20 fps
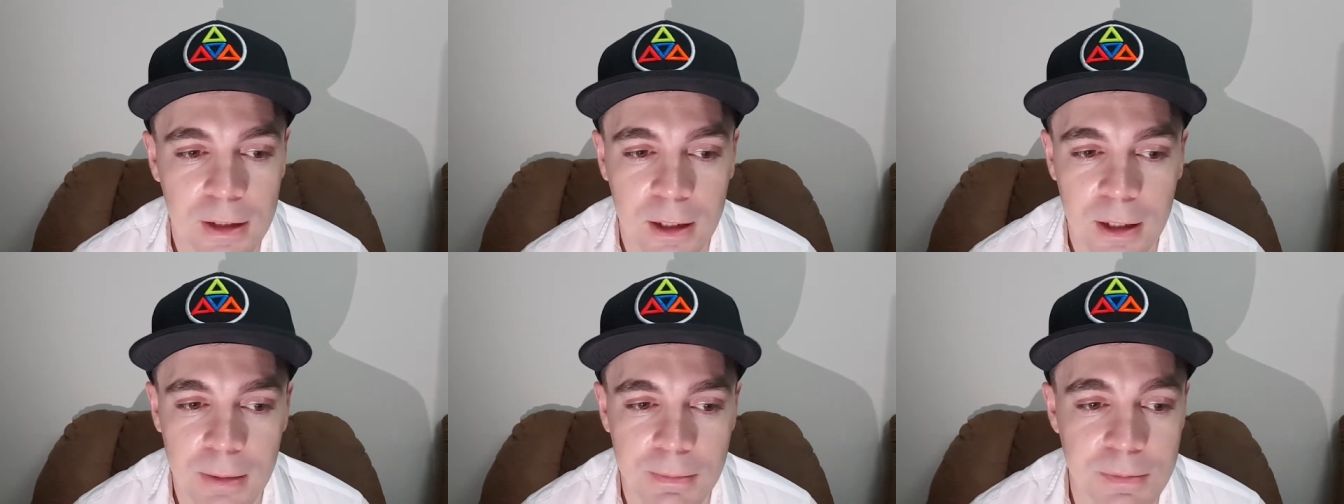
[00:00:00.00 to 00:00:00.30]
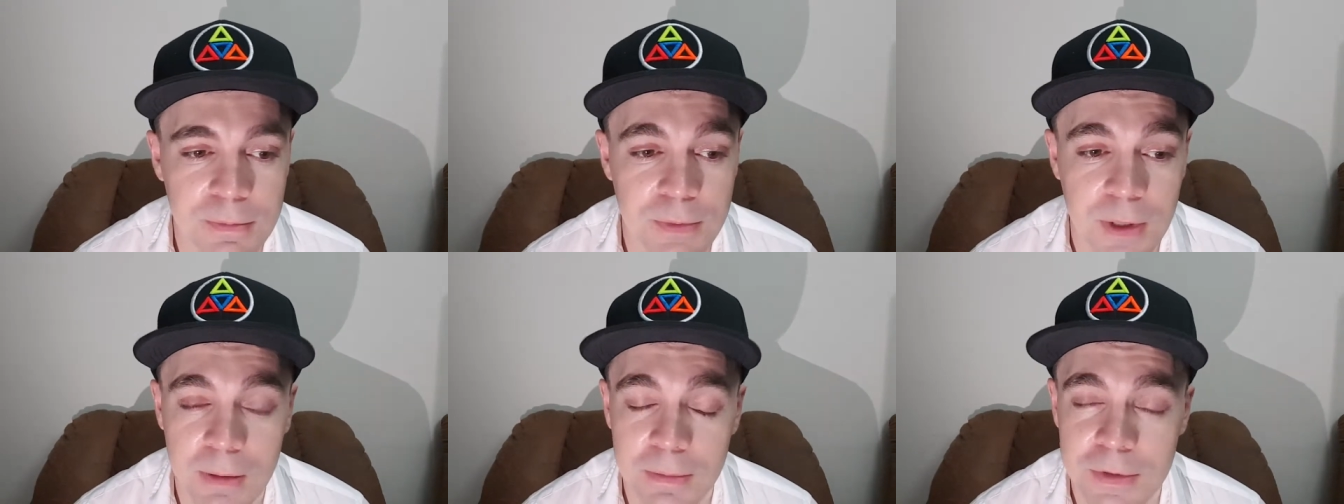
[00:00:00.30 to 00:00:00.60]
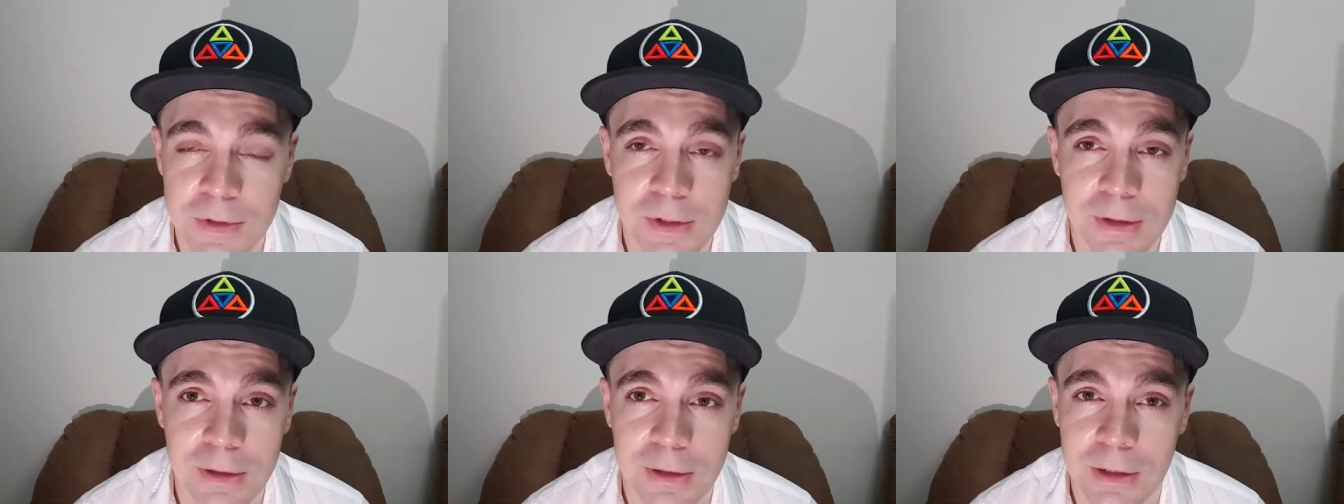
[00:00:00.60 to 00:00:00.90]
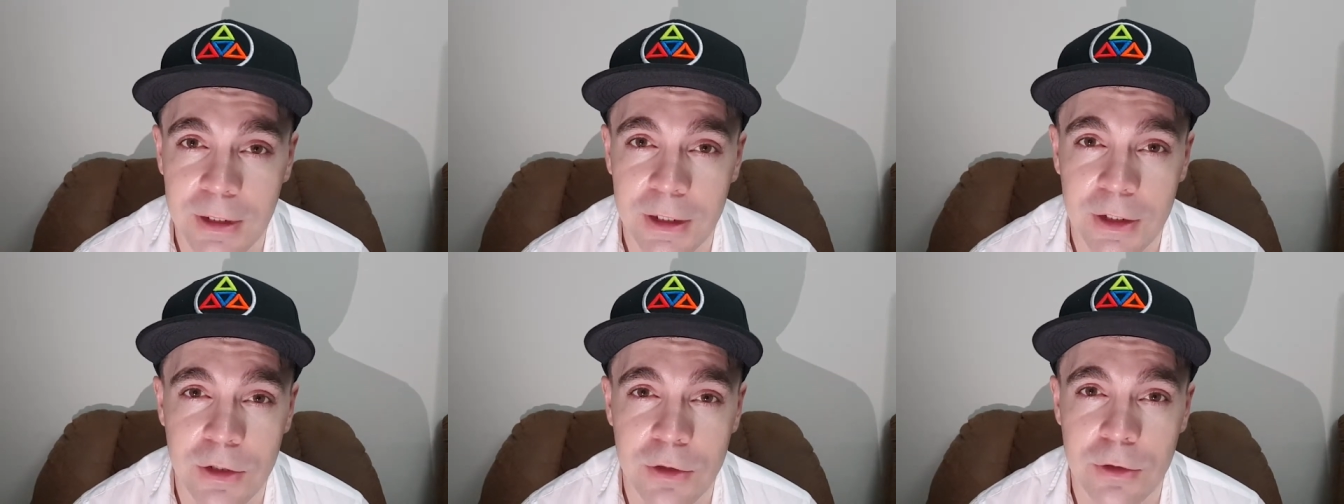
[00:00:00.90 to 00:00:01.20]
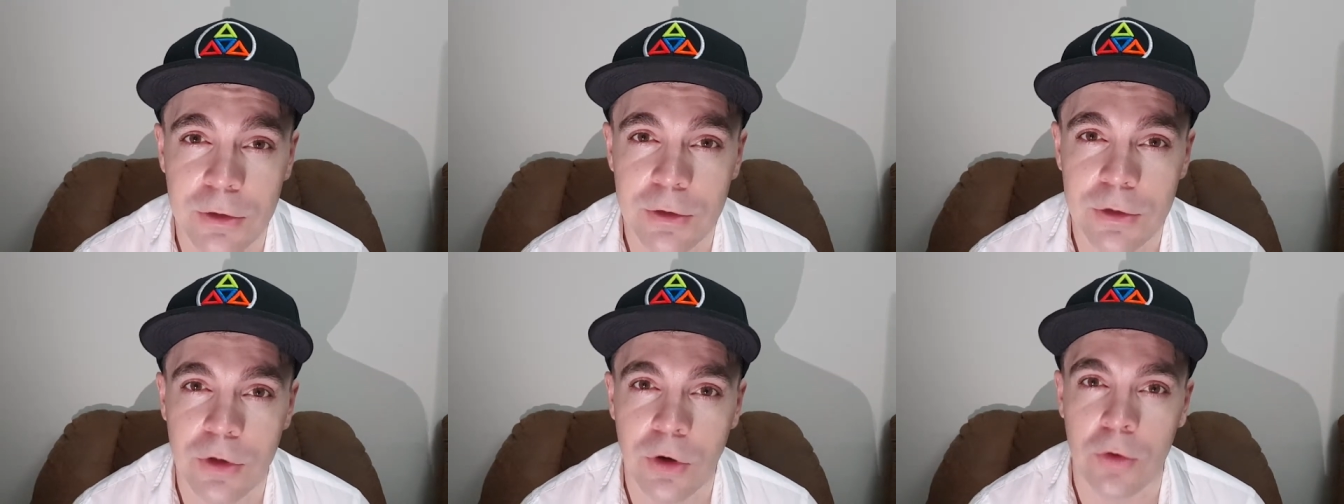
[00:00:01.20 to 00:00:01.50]
I'm, I'm still a
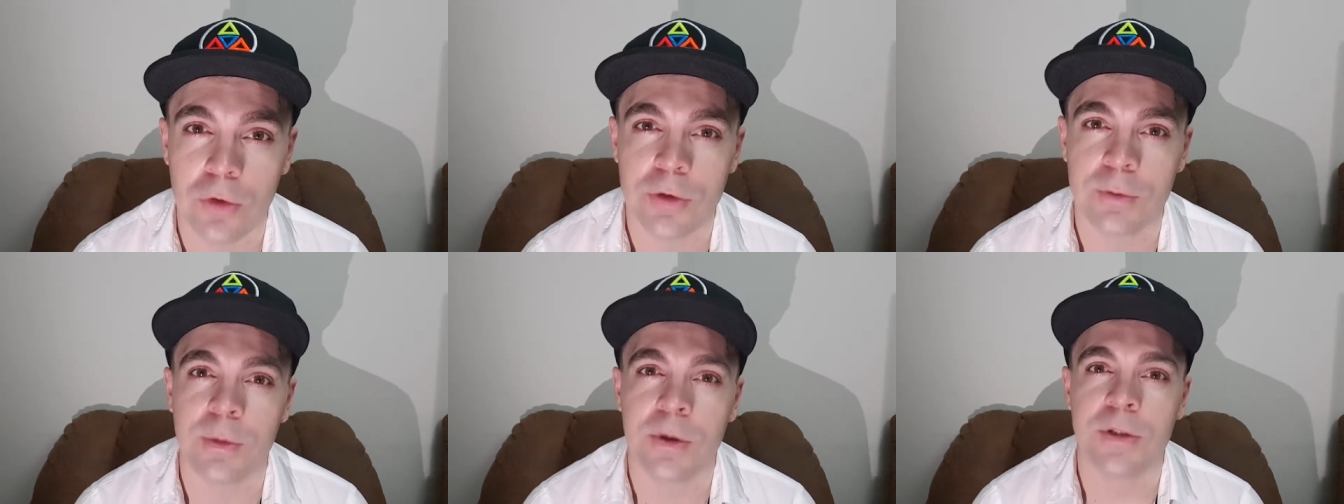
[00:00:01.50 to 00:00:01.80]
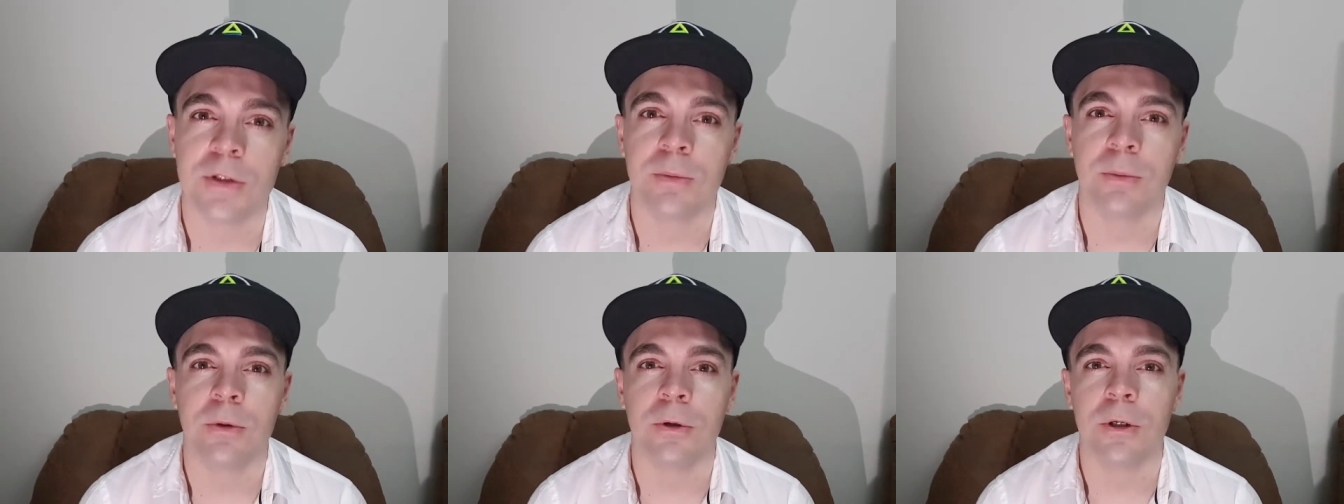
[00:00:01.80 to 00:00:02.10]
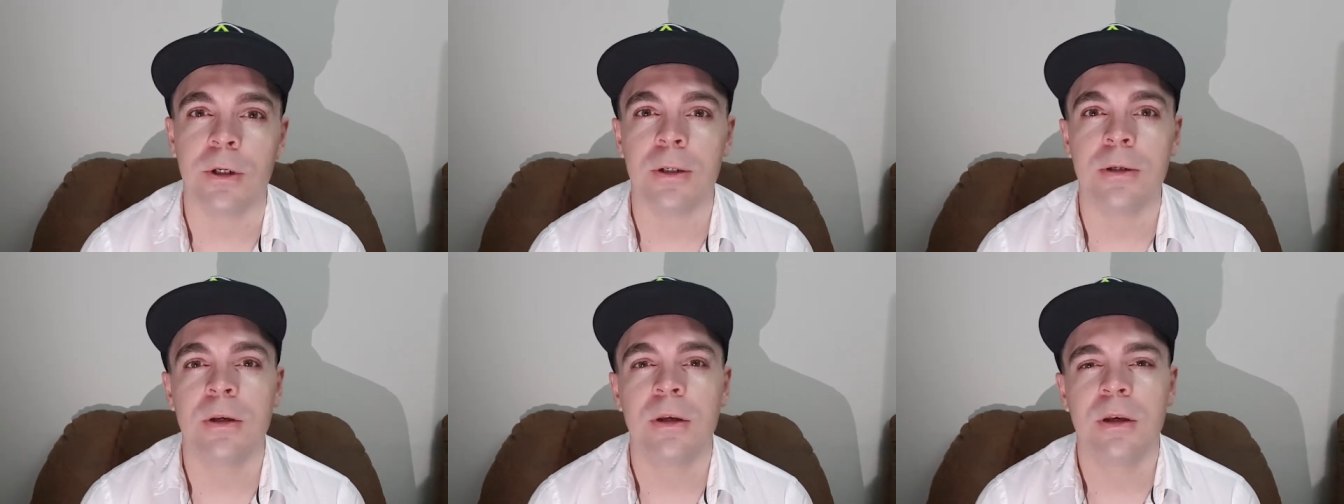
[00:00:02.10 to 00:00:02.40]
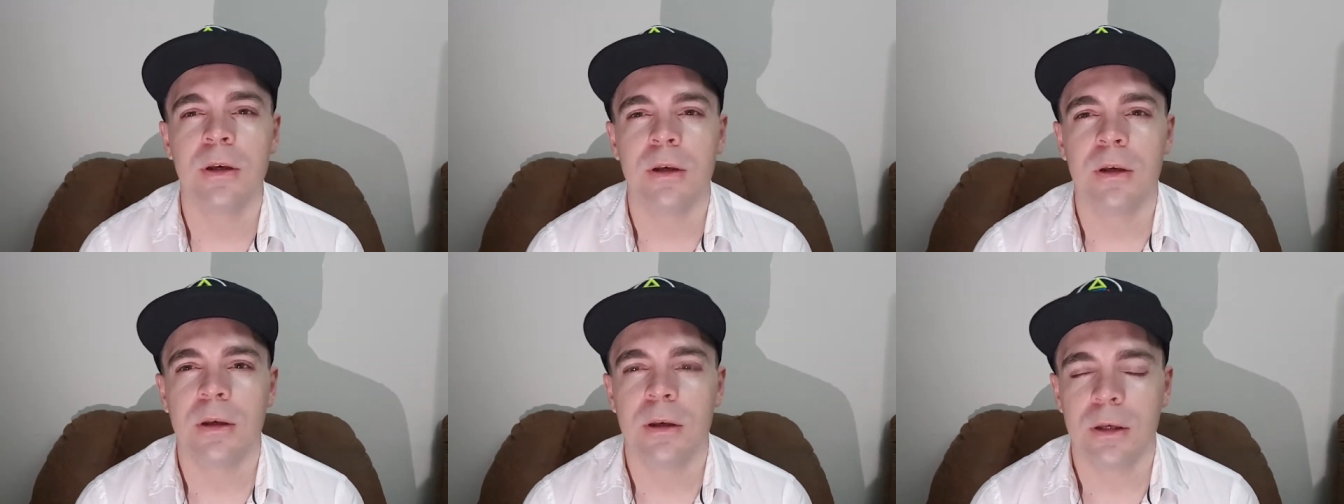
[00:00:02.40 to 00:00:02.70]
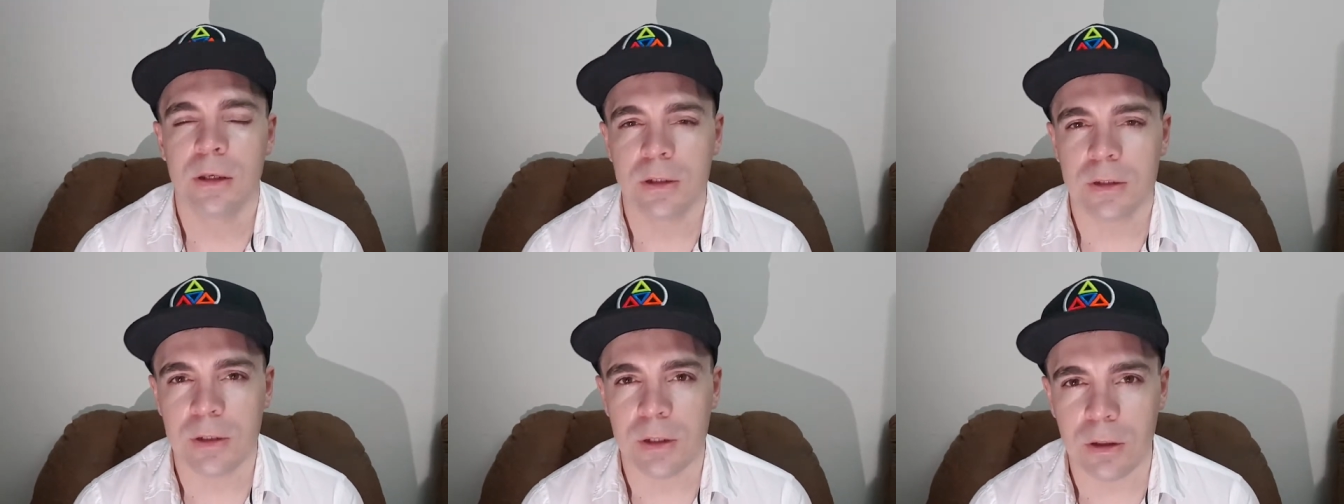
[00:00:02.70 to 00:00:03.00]
huge Ultramar supporter,
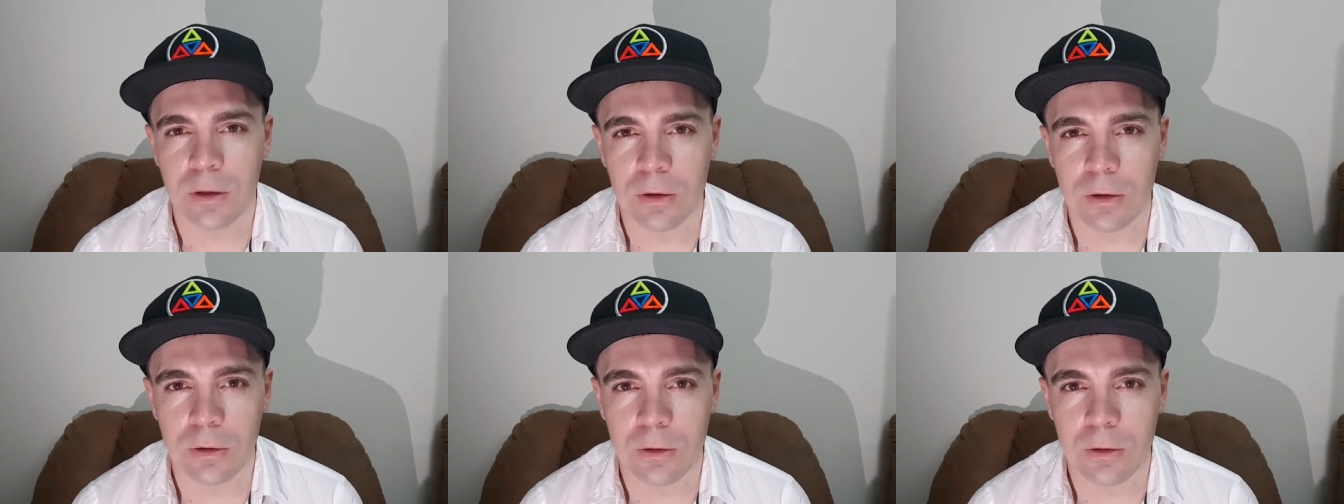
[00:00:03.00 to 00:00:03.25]
so